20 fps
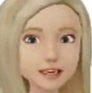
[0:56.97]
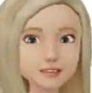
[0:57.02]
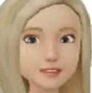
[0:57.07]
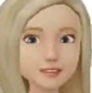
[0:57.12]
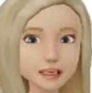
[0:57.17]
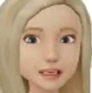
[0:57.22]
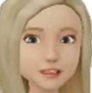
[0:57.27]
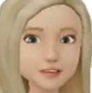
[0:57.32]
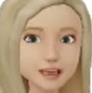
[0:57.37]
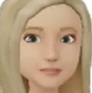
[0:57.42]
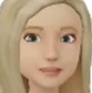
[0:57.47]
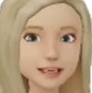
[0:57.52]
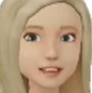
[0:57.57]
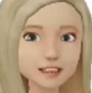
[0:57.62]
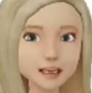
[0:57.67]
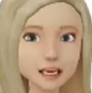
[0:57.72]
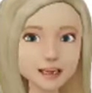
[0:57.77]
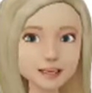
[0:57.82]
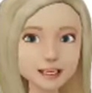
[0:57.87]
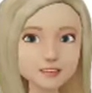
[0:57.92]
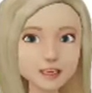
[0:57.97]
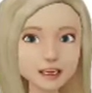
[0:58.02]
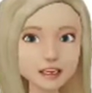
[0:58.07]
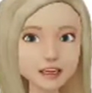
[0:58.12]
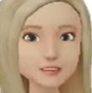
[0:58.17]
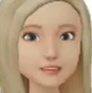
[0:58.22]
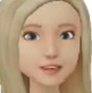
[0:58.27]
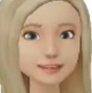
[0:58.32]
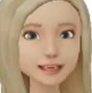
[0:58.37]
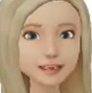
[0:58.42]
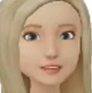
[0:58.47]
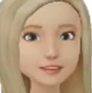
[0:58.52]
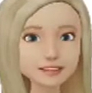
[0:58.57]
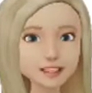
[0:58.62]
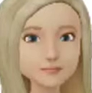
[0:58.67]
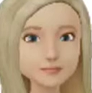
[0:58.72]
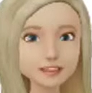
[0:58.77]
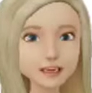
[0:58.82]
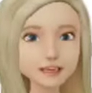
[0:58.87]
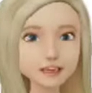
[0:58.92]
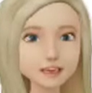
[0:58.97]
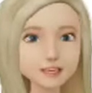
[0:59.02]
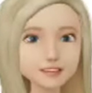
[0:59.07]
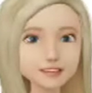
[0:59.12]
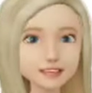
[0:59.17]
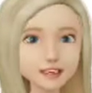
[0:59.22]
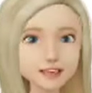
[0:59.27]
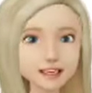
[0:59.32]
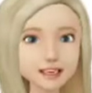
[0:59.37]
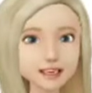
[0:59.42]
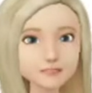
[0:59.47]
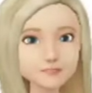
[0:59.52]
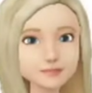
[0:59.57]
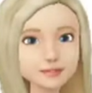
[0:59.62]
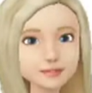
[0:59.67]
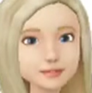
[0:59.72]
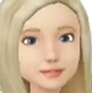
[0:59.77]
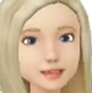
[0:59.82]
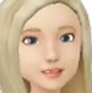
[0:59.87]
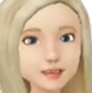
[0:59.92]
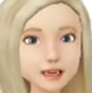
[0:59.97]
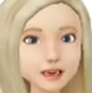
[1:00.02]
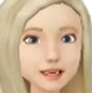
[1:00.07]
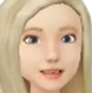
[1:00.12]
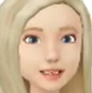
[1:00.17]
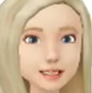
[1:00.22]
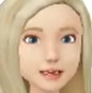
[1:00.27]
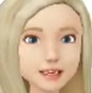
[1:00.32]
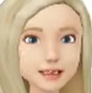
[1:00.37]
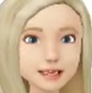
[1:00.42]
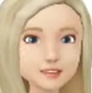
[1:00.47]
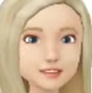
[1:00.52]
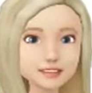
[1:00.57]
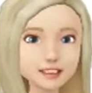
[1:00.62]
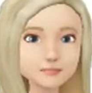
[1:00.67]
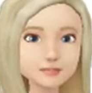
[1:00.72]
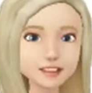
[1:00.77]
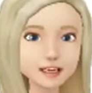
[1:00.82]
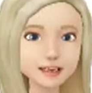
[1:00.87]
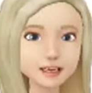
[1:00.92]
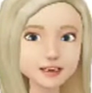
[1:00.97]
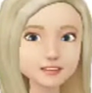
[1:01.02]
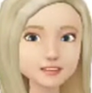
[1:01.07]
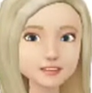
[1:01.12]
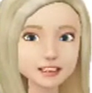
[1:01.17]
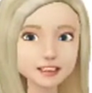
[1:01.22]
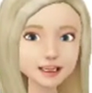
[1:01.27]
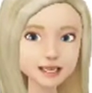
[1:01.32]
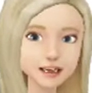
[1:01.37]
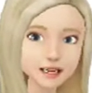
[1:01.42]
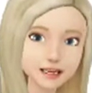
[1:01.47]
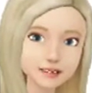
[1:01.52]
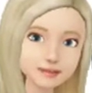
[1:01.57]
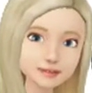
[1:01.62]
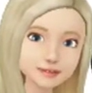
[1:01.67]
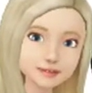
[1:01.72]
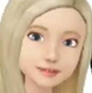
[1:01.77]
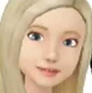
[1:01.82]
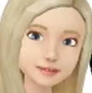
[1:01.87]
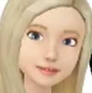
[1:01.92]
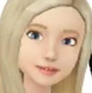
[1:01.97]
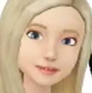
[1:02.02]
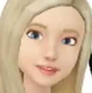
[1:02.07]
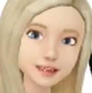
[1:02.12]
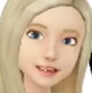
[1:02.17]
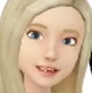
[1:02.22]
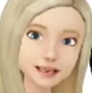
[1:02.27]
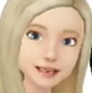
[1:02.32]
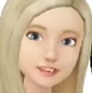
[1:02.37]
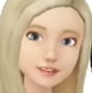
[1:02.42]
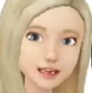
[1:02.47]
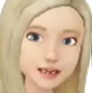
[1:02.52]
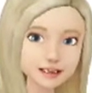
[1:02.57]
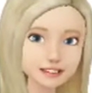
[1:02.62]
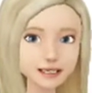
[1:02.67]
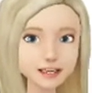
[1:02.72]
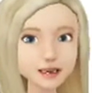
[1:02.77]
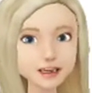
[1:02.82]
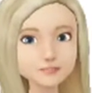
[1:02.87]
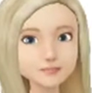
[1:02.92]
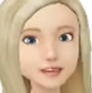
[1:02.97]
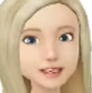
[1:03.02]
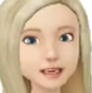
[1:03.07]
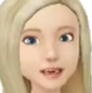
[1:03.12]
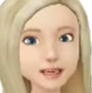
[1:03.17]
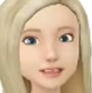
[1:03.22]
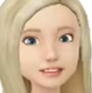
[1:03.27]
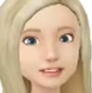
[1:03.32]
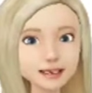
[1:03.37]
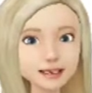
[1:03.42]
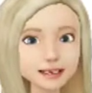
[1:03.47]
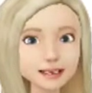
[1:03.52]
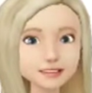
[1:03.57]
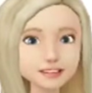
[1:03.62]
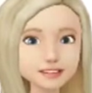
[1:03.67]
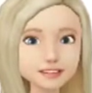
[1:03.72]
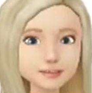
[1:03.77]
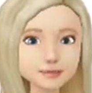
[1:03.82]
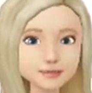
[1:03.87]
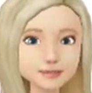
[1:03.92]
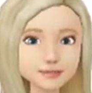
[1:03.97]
2 I will be showing you how to do U substitution. First step, you will take the U substitution, which is what is in the parentheses,